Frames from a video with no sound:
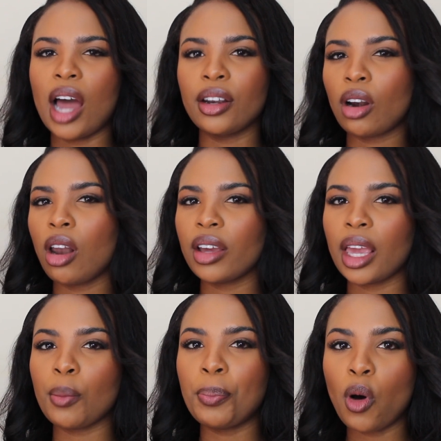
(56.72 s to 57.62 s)

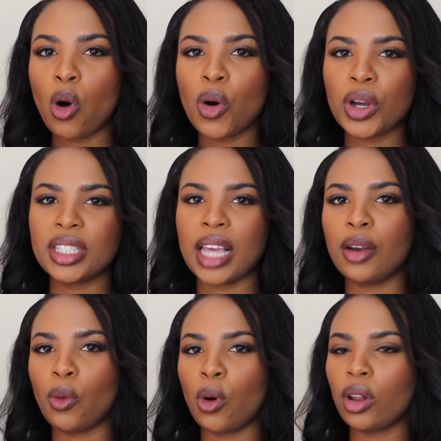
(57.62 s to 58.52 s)
unclogging pores
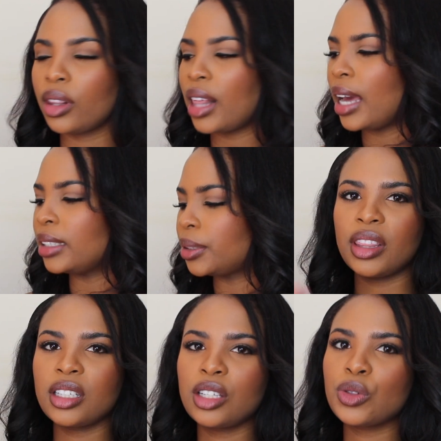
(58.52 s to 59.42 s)
and all that,
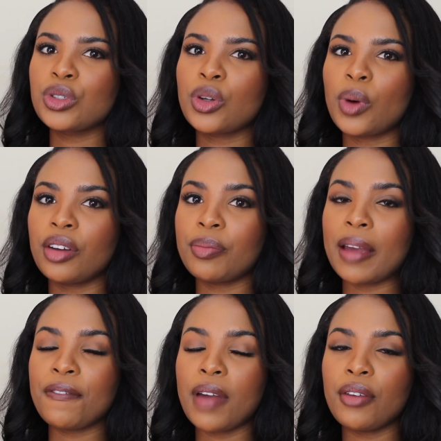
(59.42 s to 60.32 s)
and this is also one of
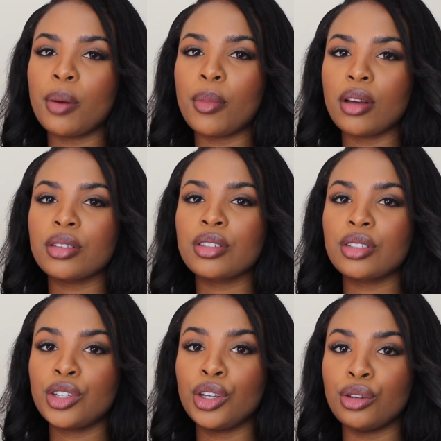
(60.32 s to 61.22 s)
my favorite masks to